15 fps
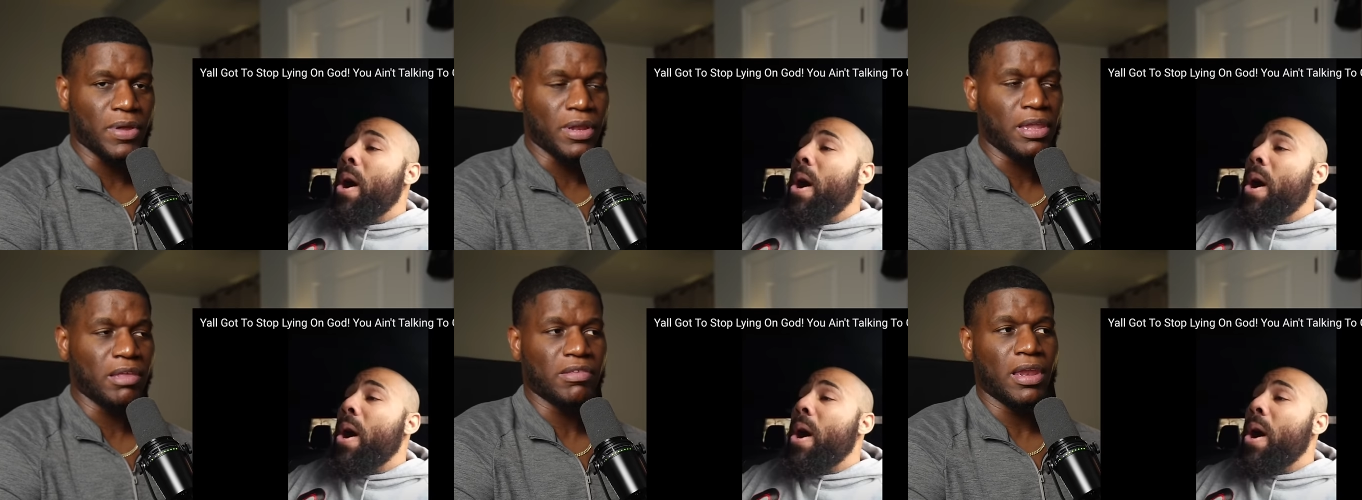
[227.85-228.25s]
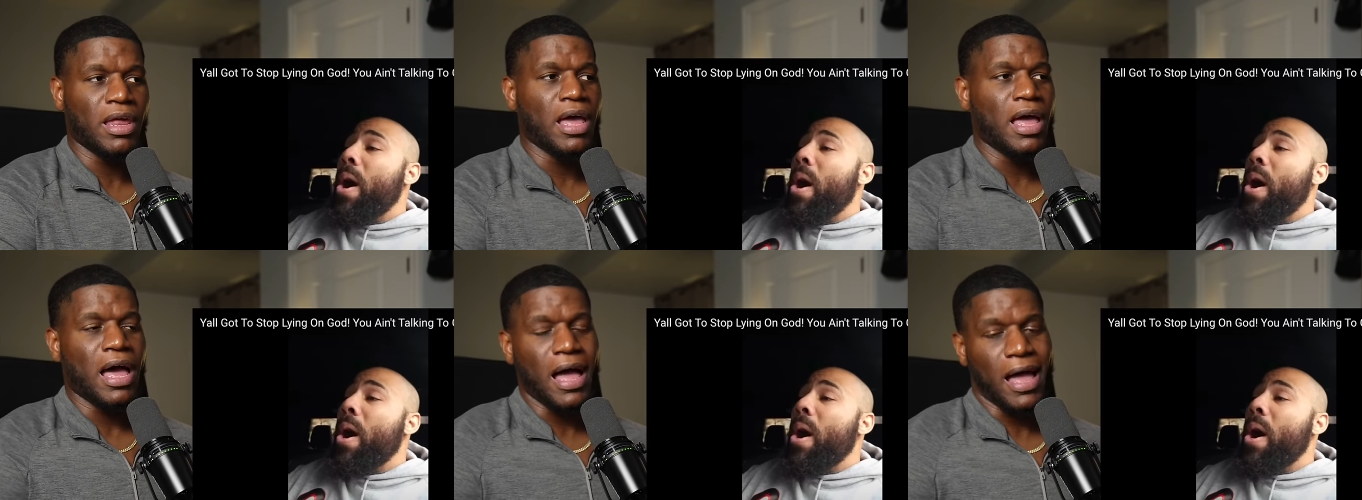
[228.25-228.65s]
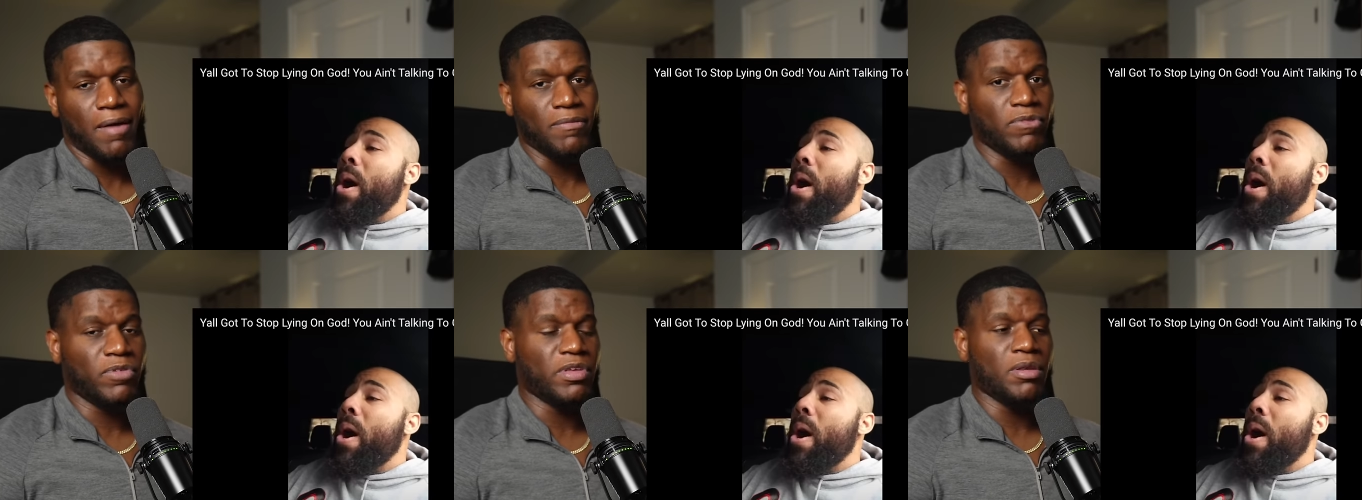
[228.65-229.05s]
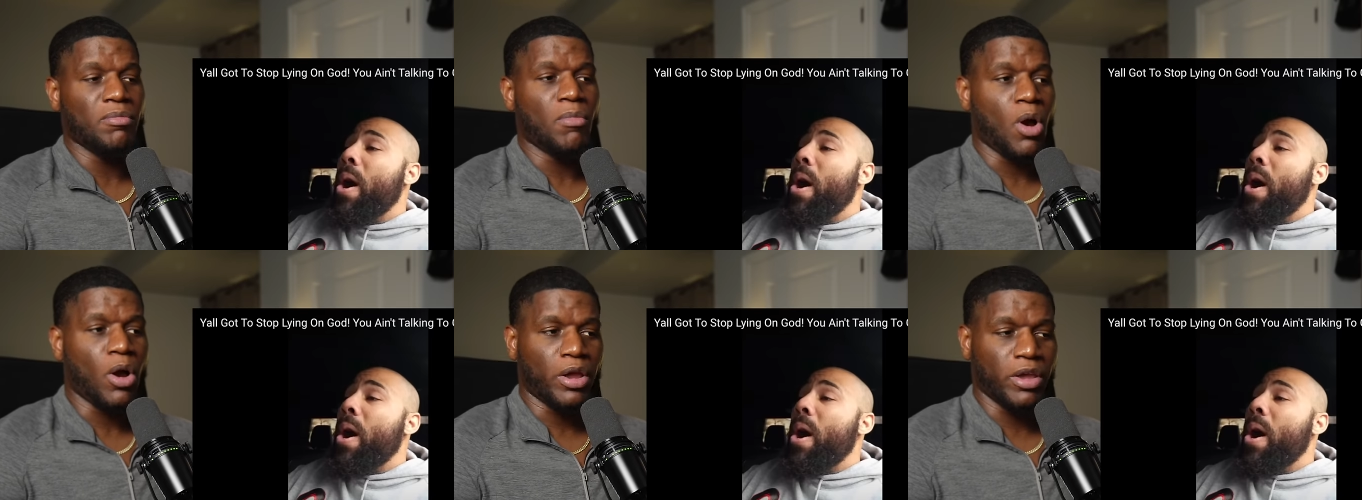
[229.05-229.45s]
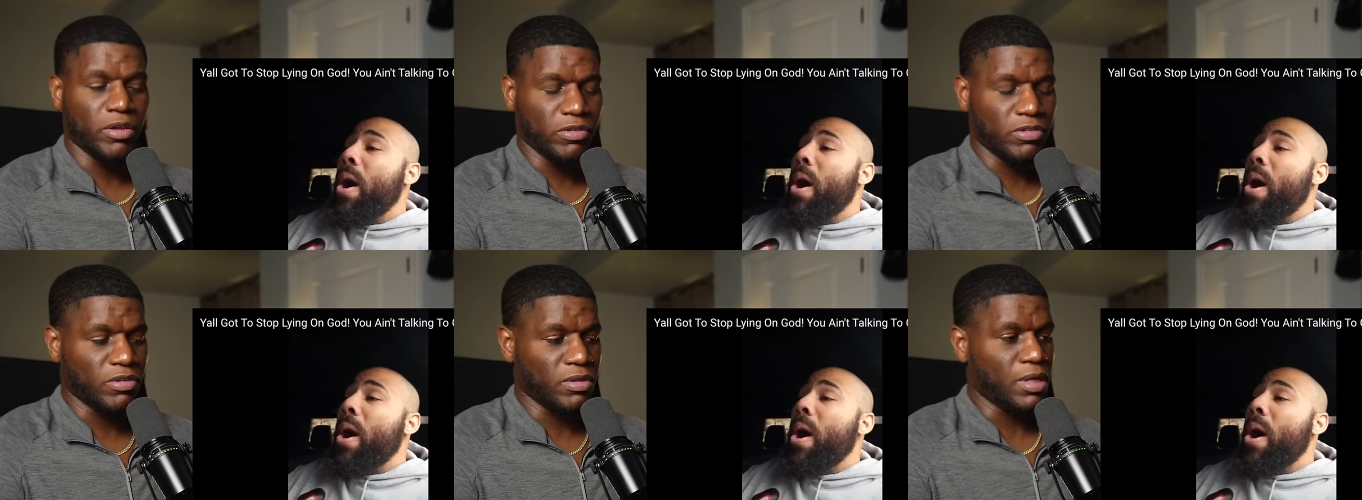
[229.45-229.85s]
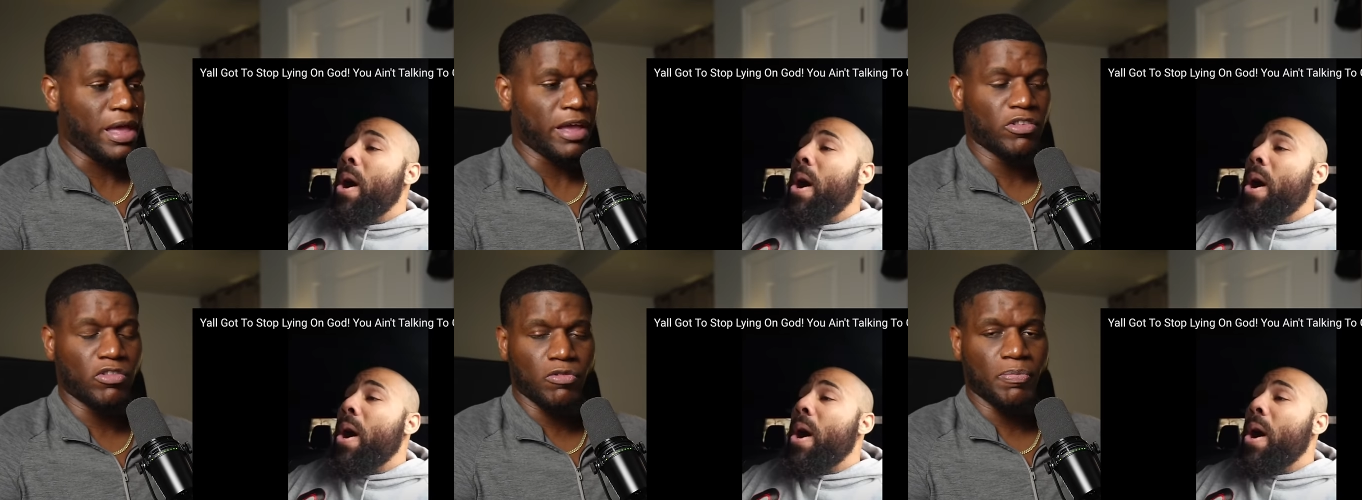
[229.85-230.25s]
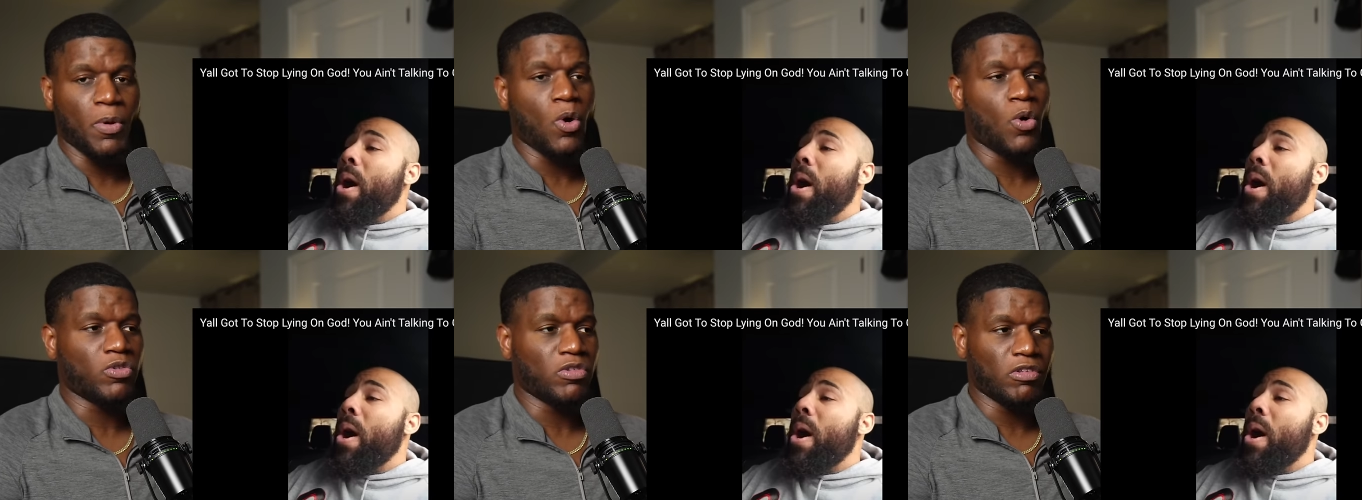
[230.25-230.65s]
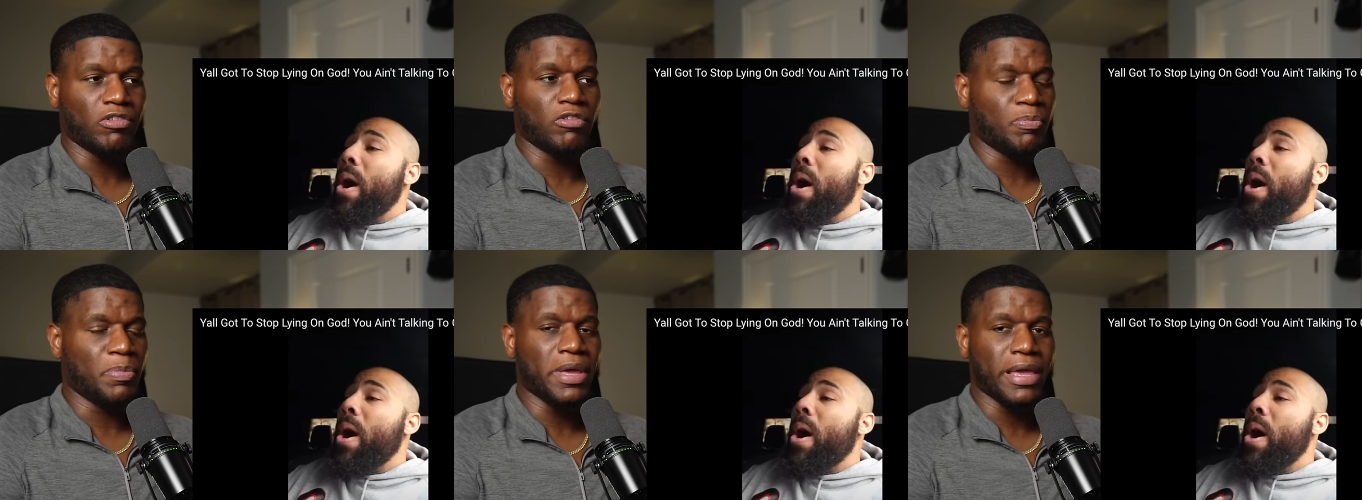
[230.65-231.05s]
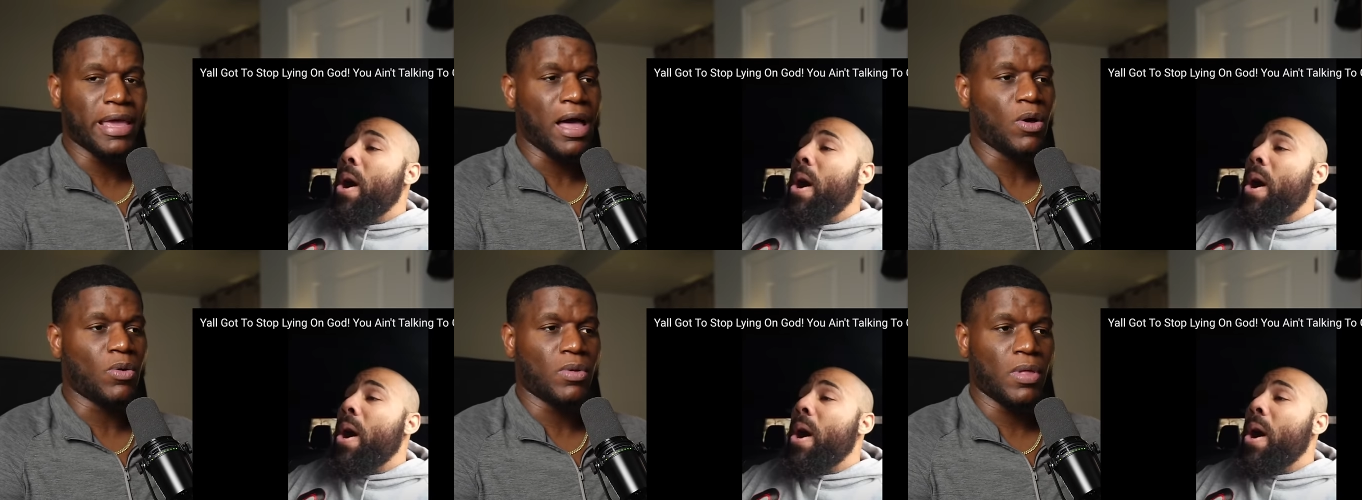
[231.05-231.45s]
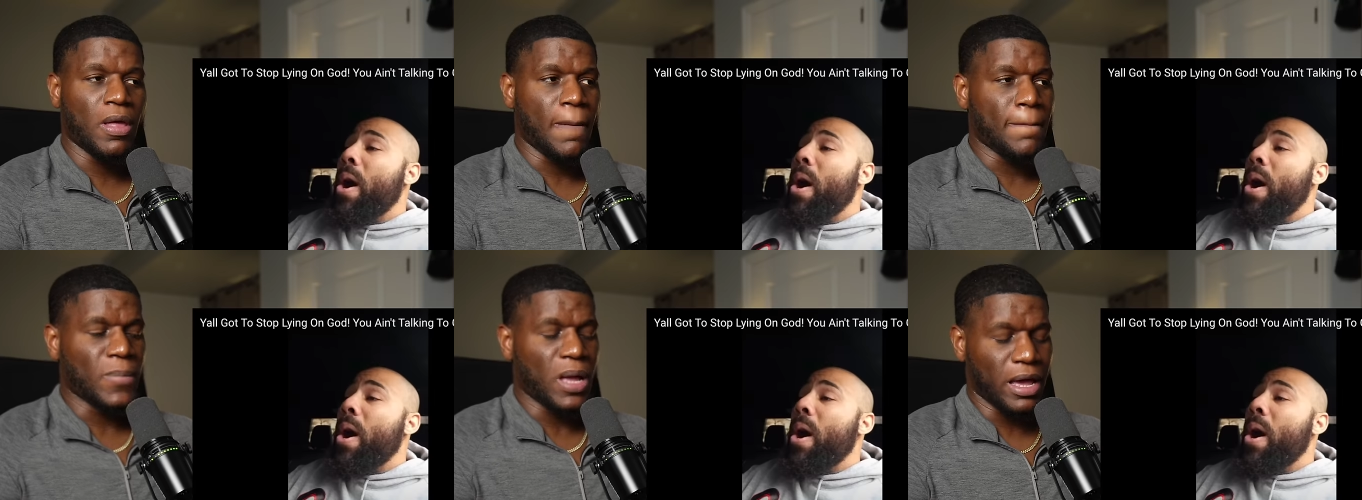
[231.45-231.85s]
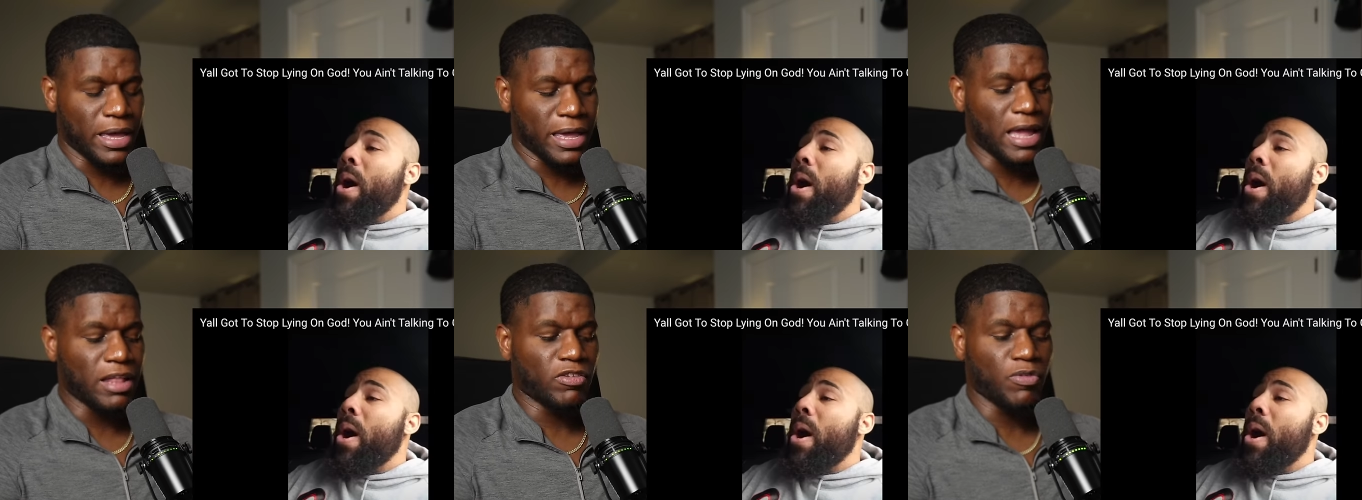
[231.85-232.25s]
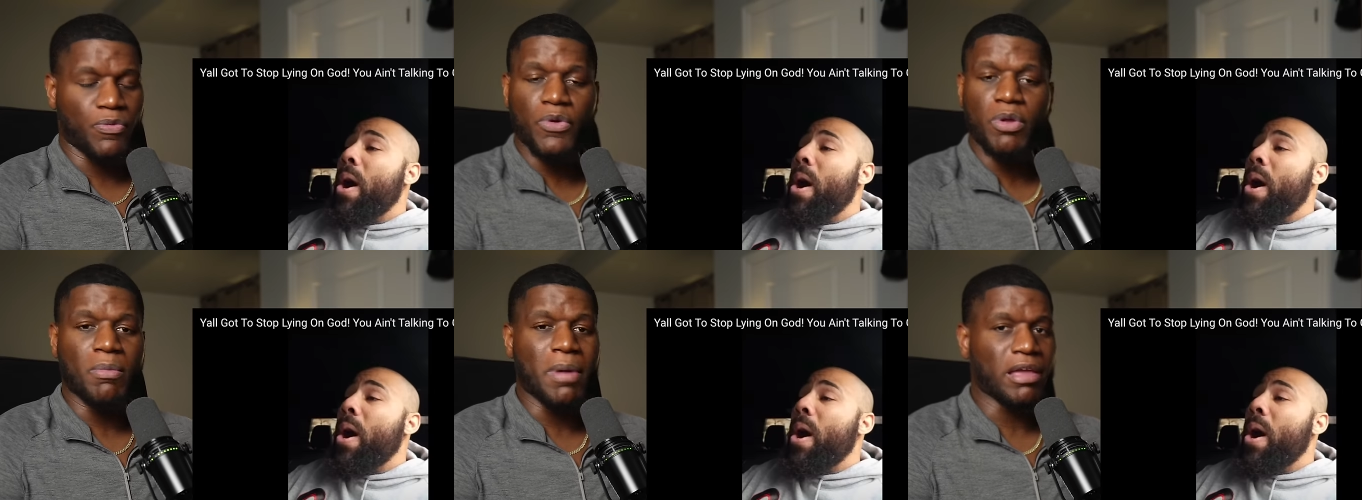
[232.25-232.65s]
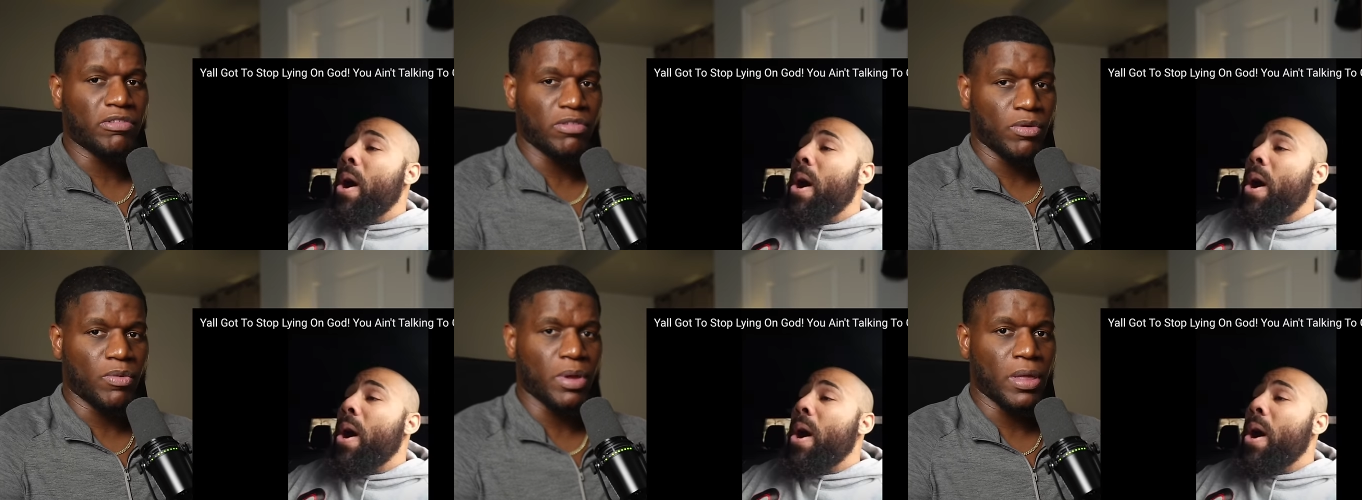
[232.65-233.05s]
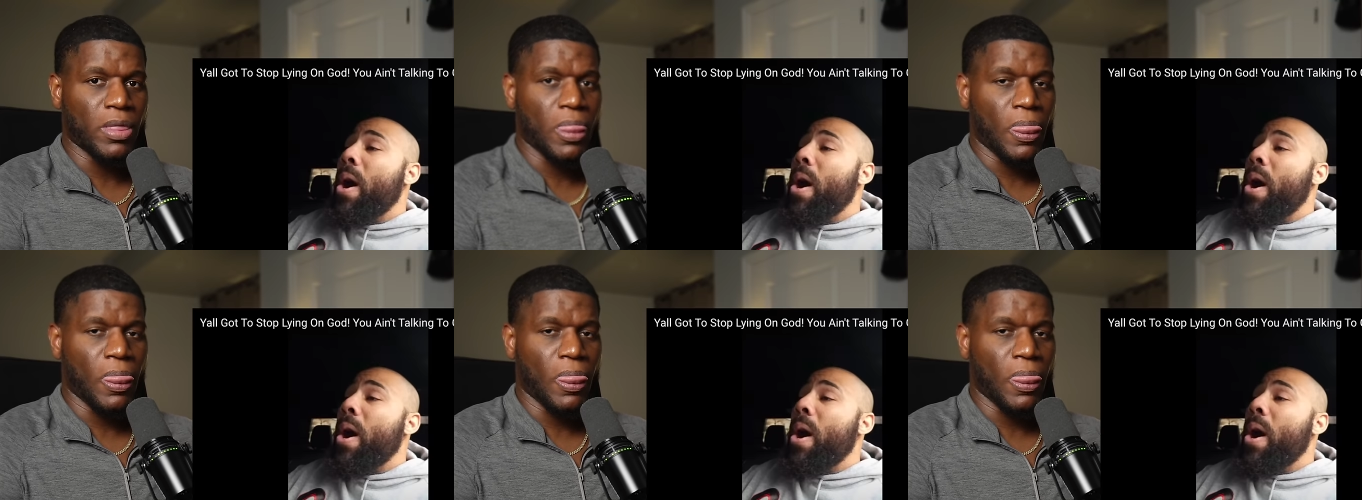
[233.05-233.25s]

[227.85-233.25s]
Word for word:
Speaker 1: Listen, I've seen Marcus expose and speak out against Freemasonry,